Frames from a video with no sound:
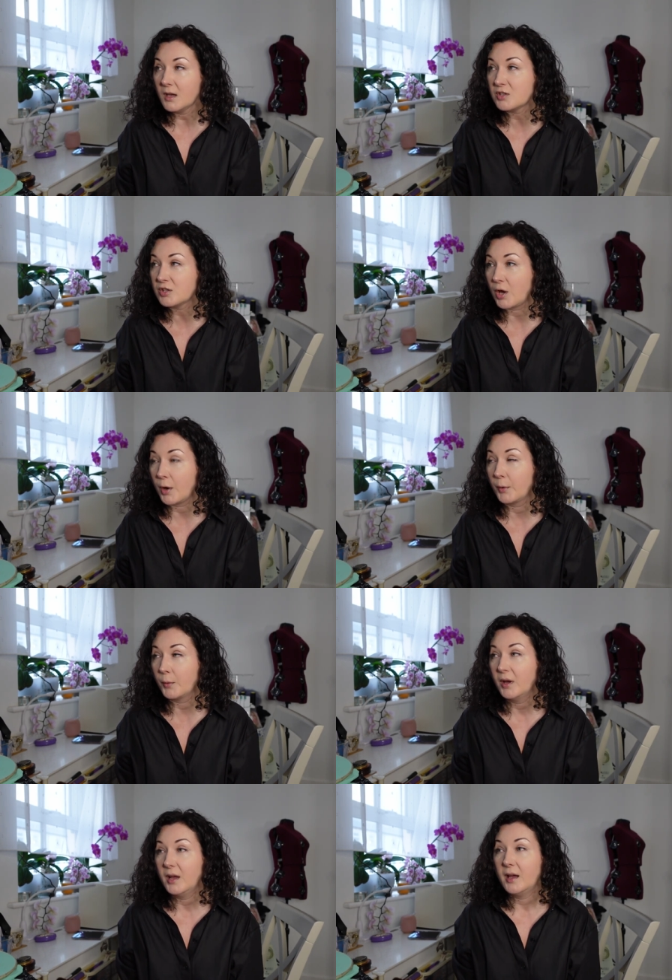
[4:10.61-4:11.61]

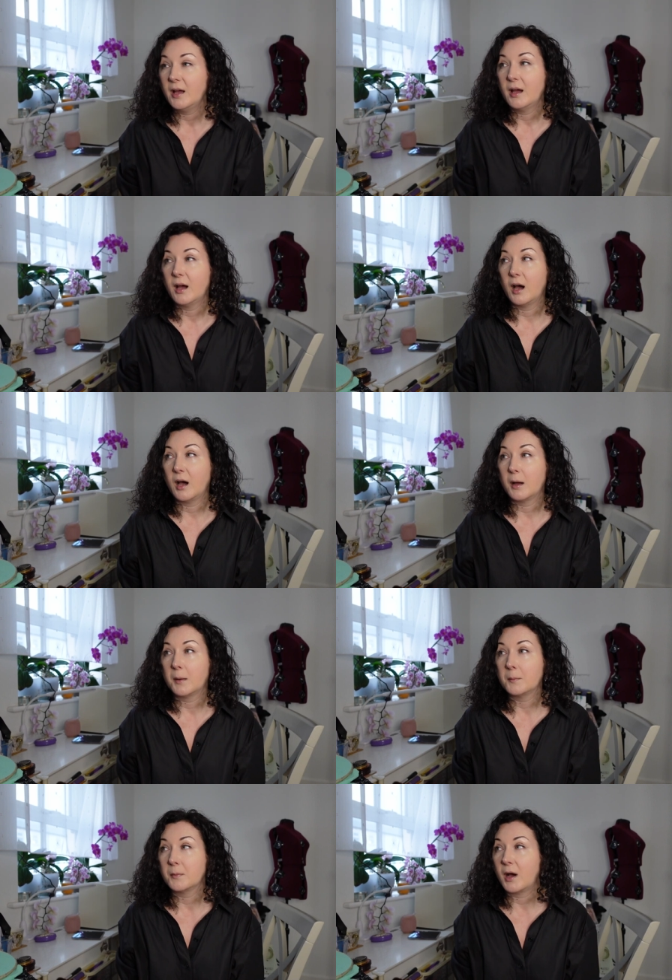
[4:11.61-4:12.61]
So
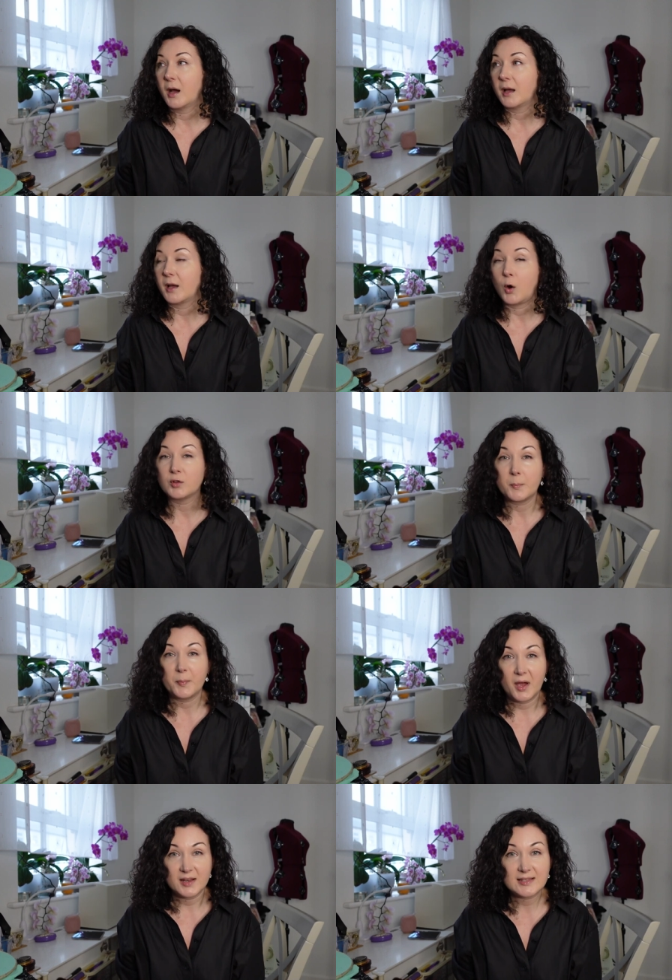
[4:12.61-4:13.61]
um, on a
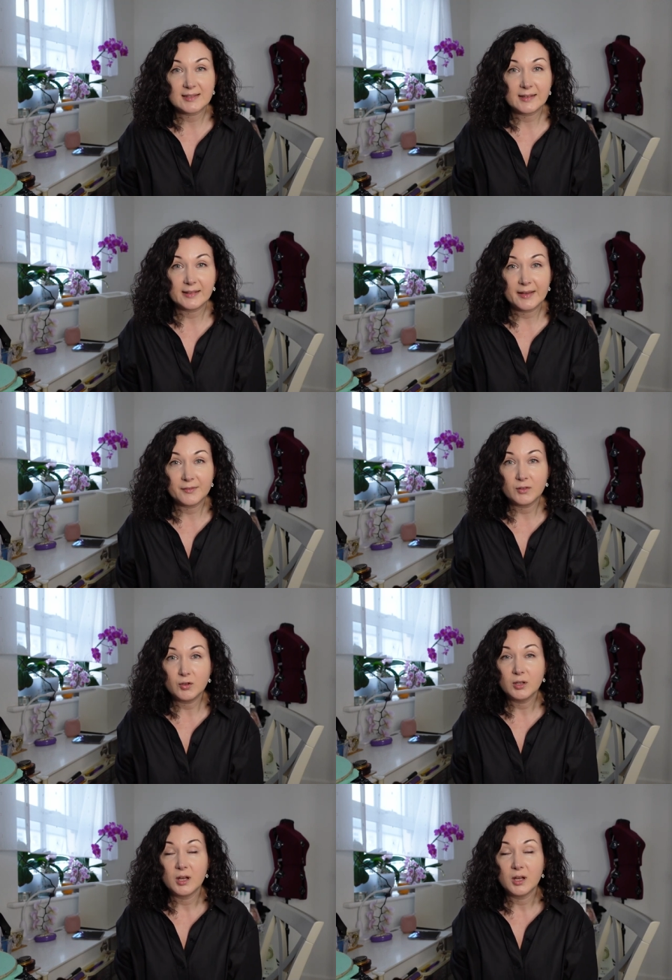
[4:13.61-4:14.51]
personal level.